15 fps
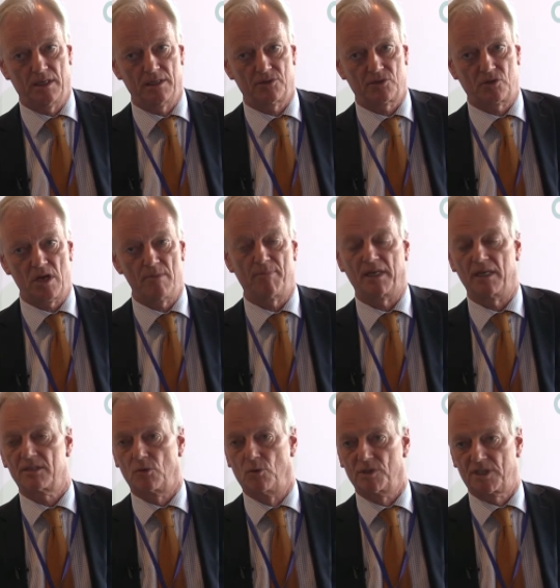industry, but
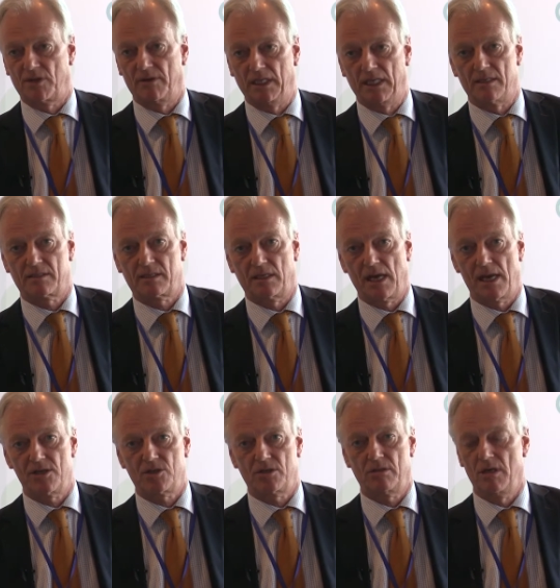it's also in
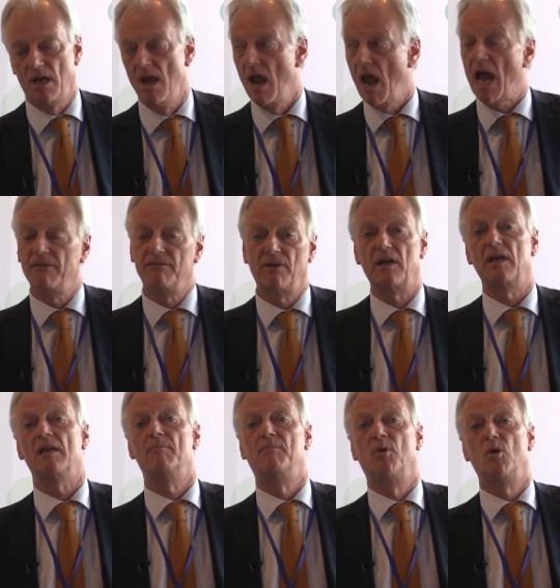installation, and
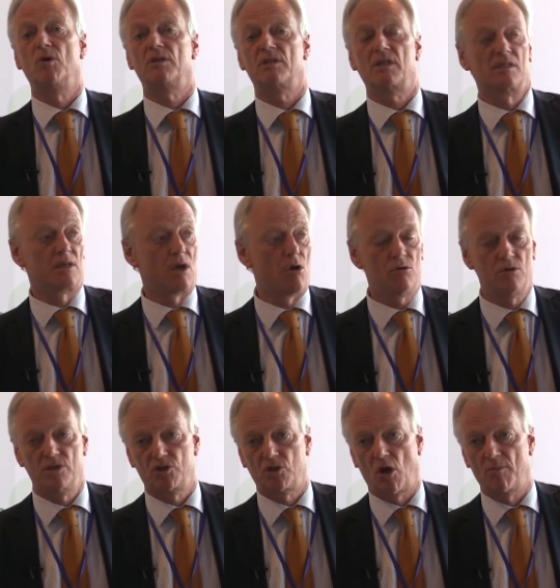very important, it's
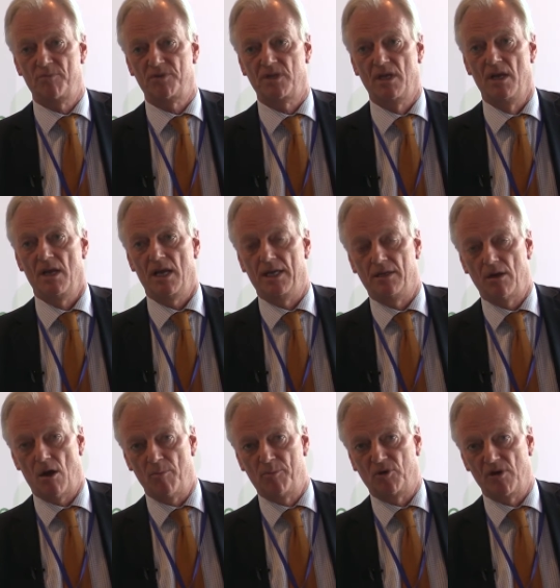local jobs in
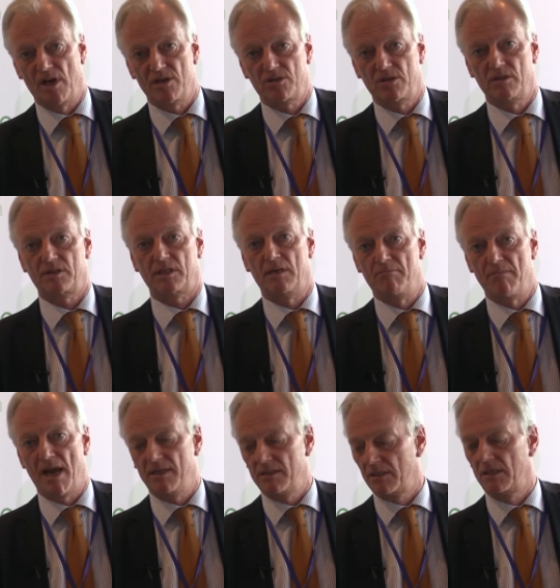operations, in
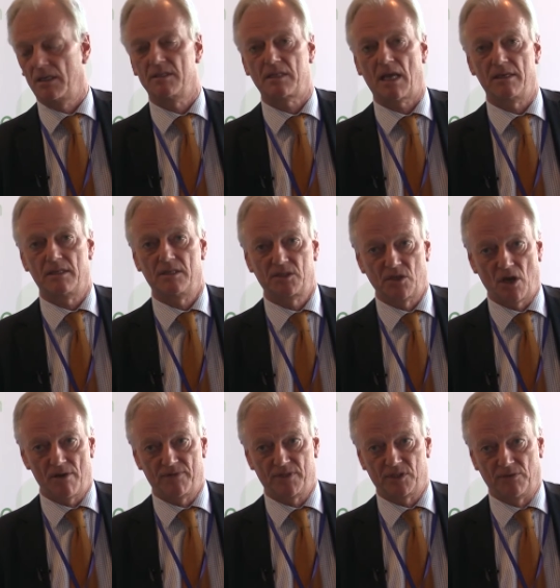maintenance and in
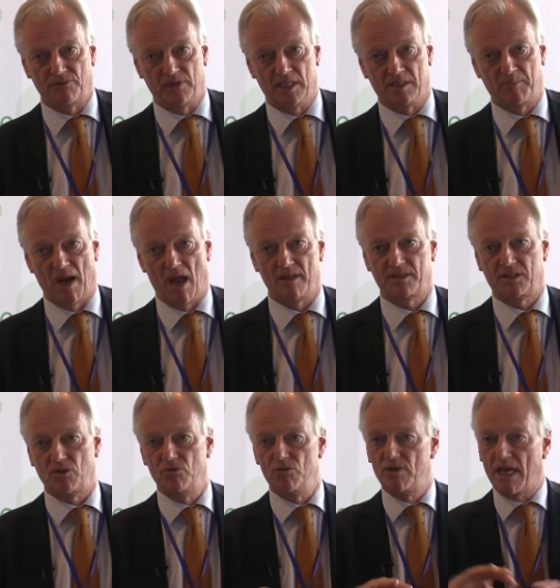service of these plants.
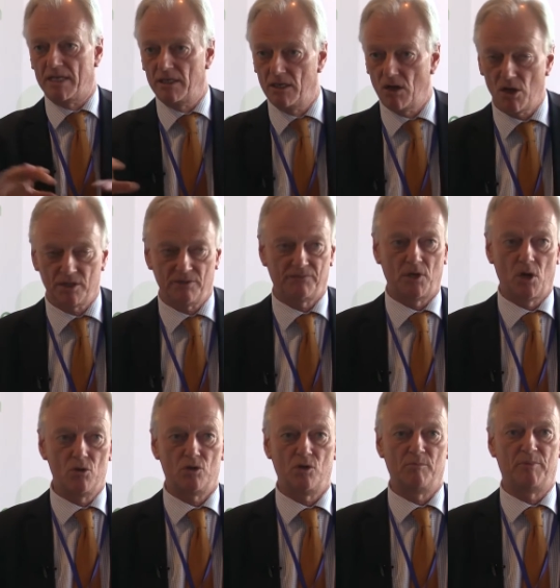So you get a lot of
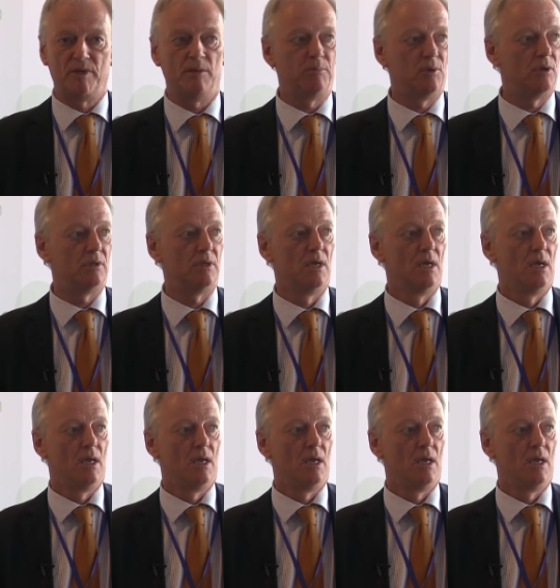local people,